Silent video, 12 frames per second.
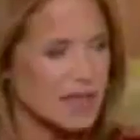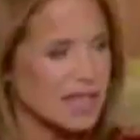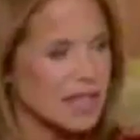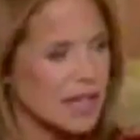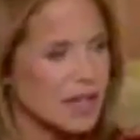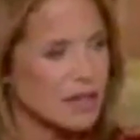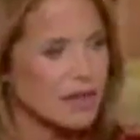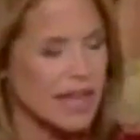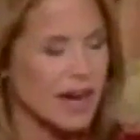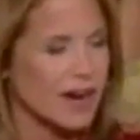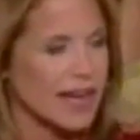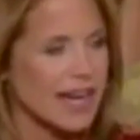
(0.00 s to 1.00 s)
a minute ago,
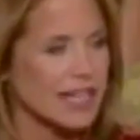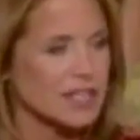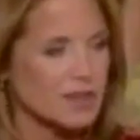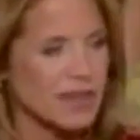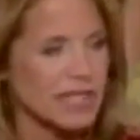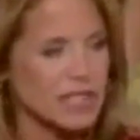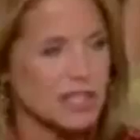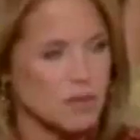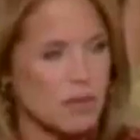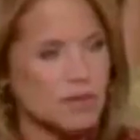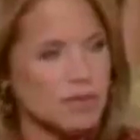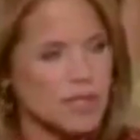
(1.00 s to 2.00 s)
Kerry, and I should mention
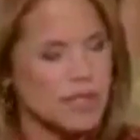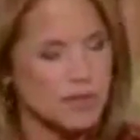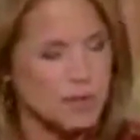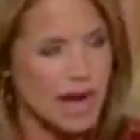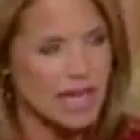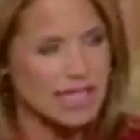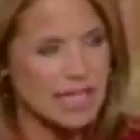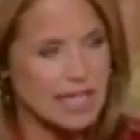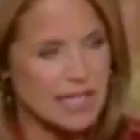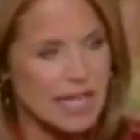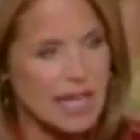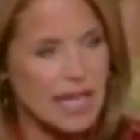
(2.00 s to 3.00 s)
1 Billion Rising